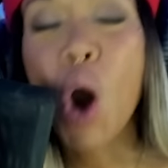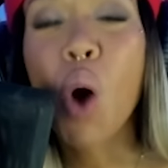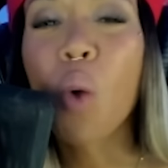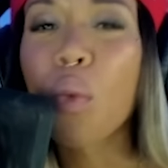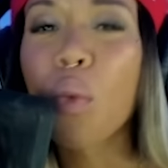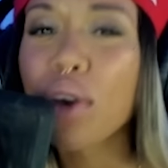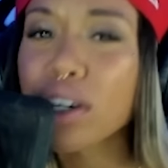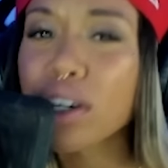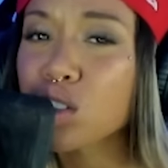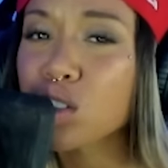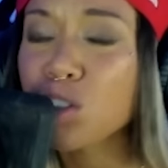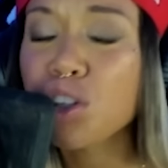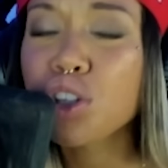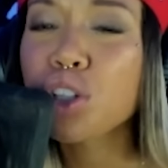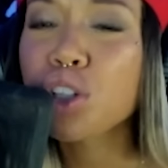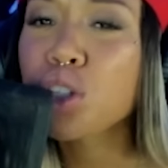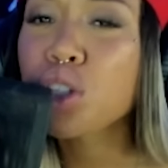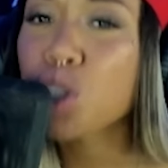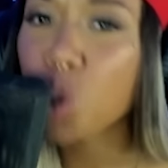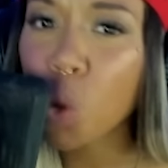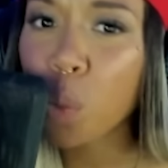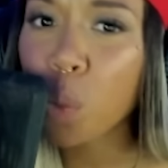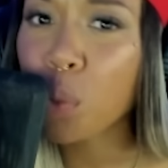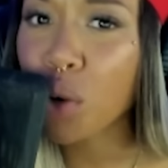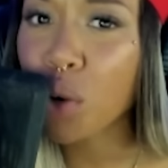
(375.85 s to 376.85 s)
where you're
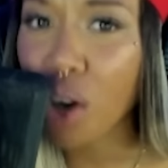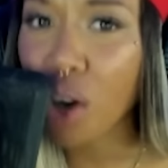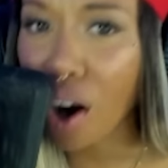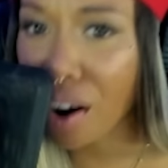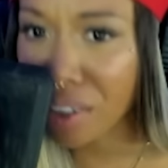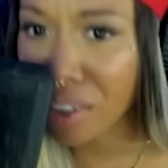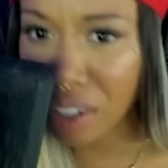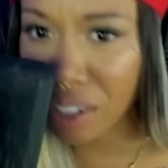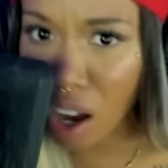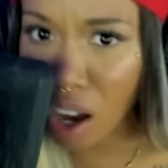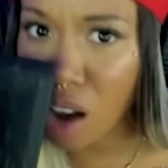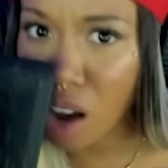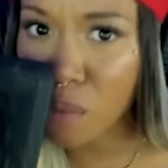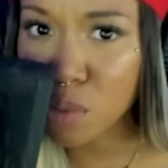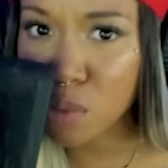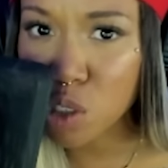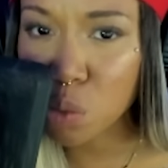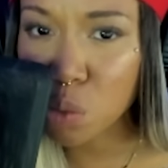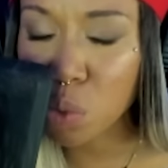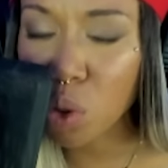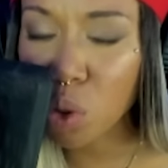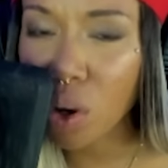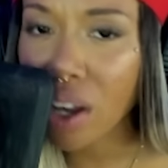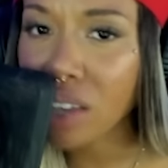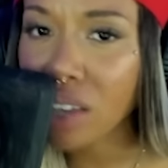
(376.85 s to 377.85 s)
super
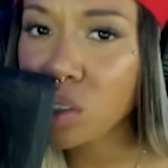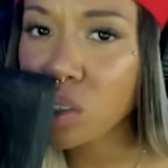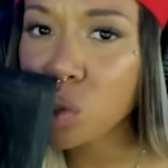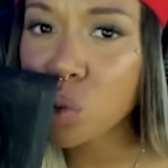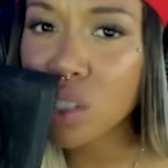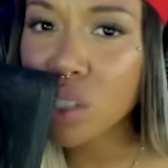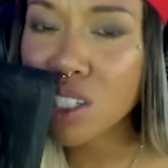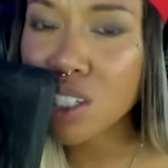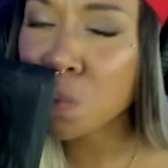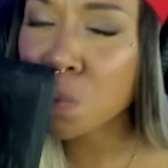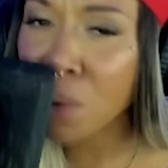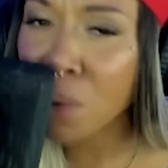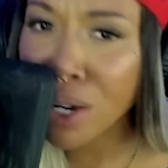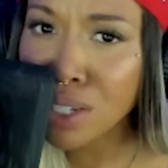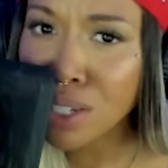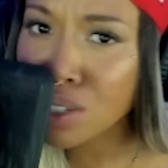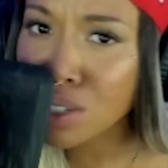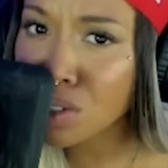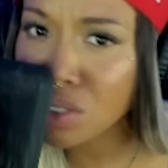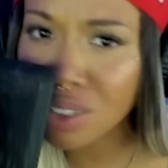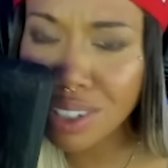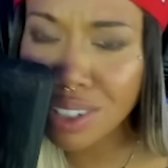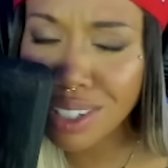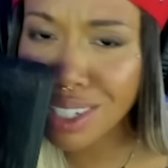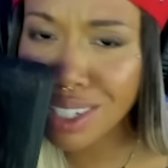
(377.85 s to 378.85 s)
uncomfortable and you express
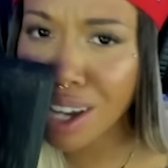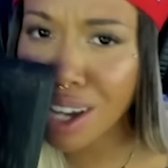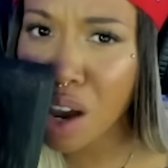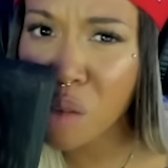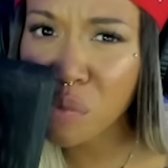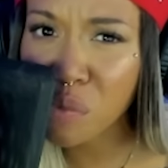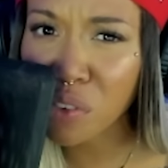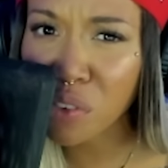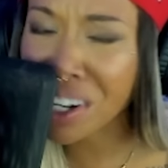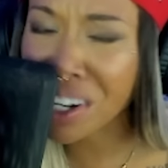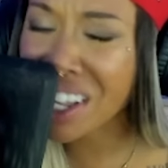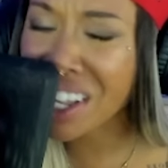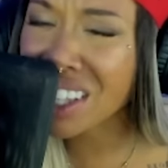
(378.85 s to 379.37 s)
your discomfort